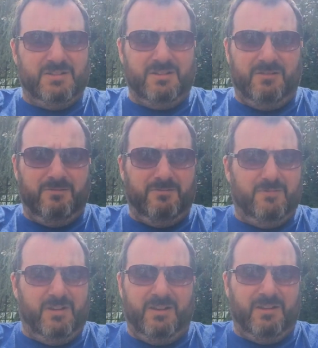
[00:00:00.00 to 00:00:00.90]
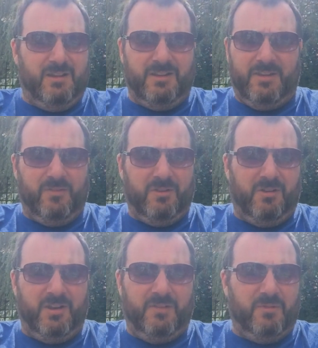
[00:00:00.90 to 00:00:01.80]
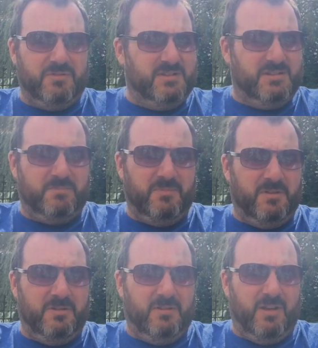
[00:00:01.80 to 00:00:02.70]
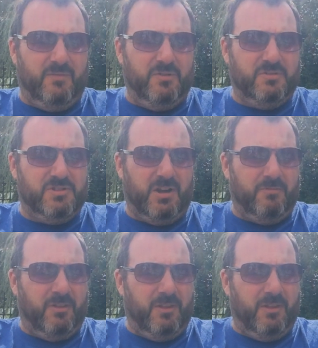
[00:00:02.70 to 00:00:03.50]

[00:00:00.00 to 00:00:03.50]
So I never got to have a chat